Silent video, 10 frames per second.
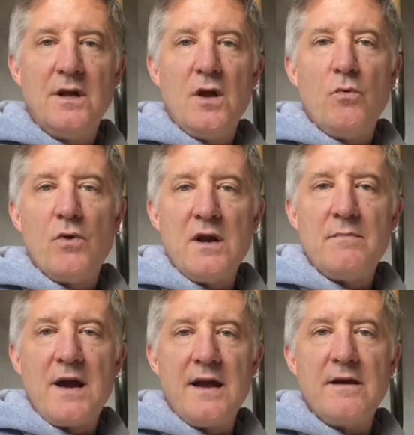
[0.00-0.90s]
One of
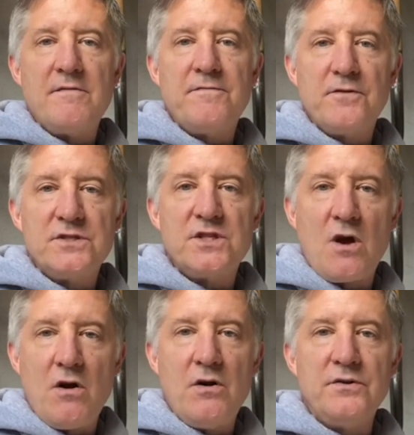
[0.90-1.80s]
my first
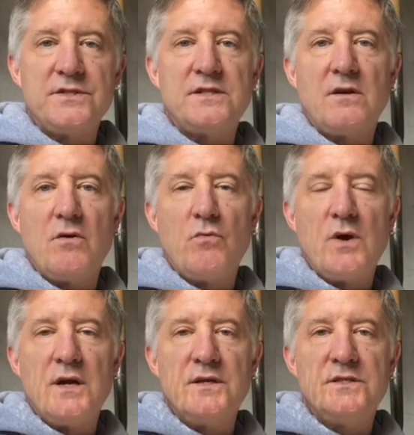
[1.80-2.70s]
calls
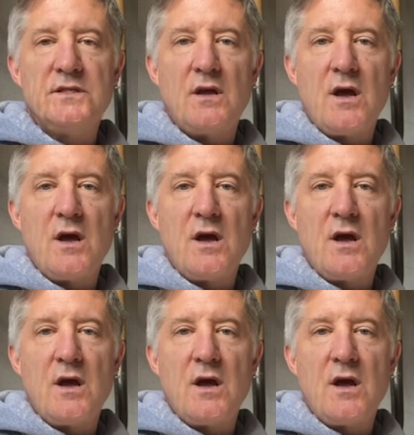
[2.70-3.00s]
was